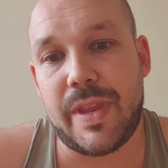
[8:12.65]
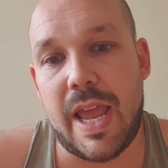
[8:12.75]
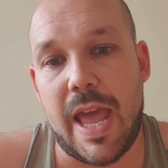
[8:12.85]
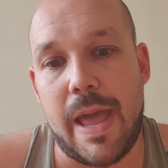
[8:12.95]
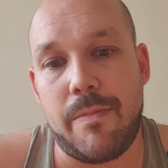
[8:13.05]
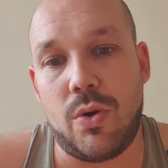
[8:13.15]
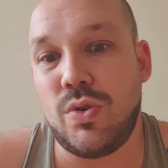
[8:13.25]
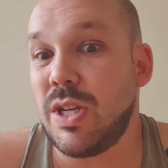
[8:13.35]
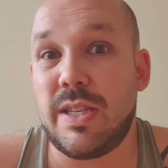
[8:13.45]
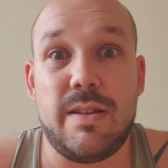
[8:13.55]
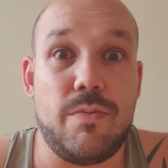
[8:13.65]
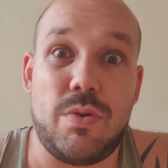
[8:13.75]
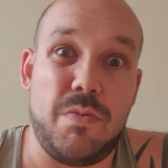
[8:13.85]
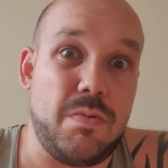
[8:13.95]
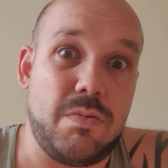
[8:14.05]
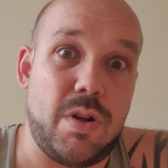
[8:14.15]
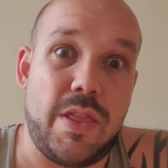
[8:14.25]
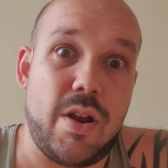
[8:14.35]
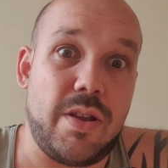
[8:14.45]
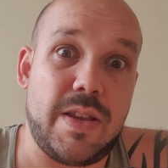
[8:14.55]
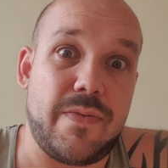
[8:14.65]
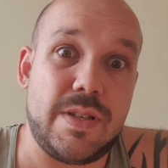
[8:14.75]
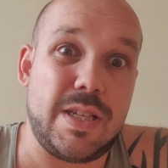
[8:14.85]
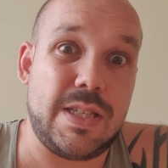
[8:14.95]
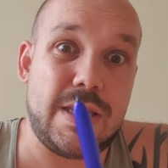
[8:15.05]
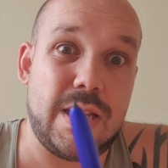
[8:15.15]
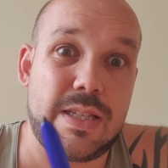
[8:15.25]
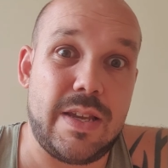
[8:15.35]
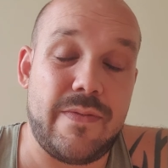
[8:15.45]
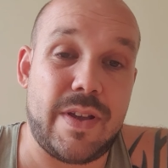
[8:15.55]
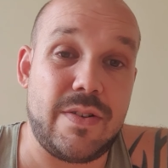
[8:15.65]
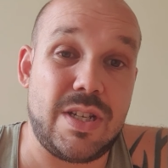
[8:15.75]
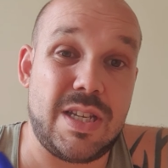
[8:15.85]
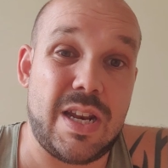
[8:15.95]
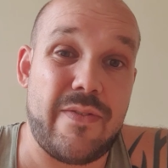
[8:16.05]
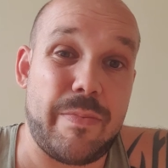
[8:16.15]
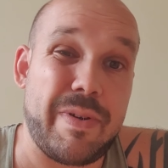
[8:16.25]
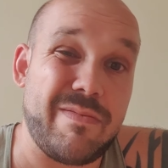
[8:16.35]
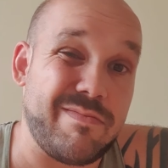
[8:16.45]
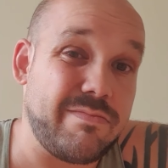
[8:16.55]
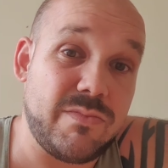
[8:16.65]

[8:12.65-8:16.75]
The only difference is the S10 5G didn't have the pen,